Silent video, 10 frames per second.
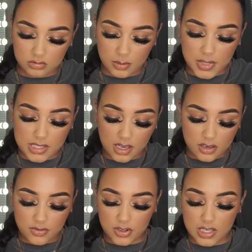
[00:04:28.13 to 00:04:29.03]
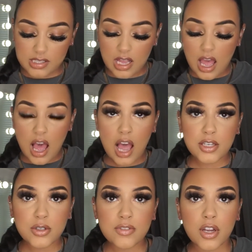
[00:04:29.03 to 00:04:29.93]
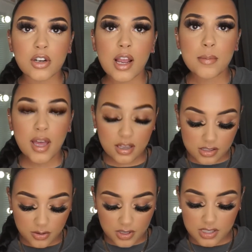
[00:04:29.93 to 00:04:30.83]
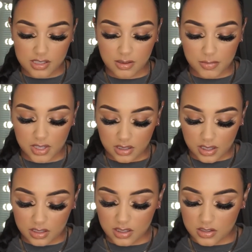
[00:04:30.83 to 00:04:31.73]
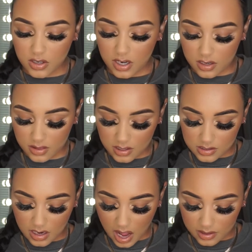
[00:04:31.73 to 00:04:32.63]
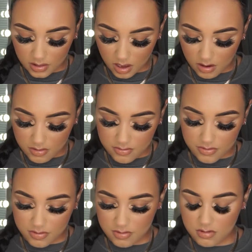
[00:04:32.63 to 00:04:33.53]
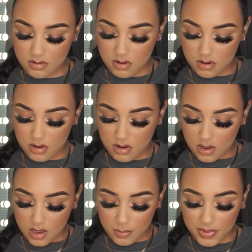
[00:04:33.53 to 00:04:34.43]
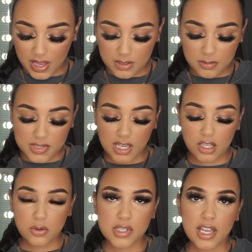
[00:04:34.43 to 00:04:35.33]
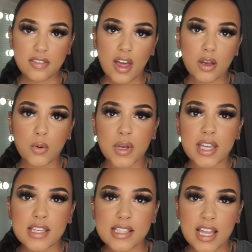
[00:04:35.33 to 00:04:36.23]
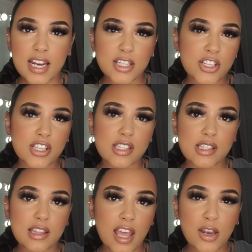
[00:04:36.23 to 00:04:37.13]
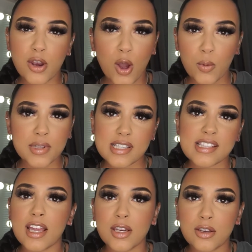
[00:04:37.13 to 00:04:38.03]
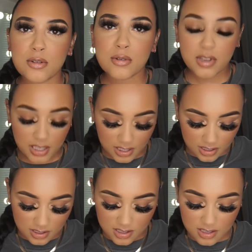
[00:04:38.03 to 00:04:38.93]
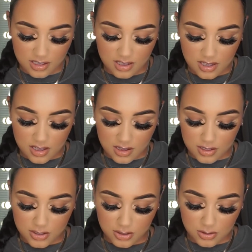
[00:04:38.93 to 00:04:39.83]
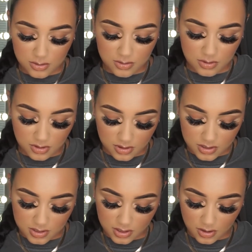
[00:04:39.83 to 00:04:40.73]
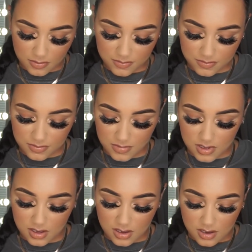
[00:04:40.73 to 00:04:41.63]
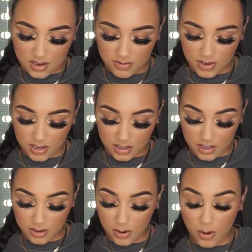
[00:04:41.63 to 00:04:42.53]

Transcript: I'm excited for this. I do have under eye bags, so this is something like, these are kind of things that I love. But that's what I'm saying, you take that quiz and it just, they know what to send you. Like, they do. So, I could get it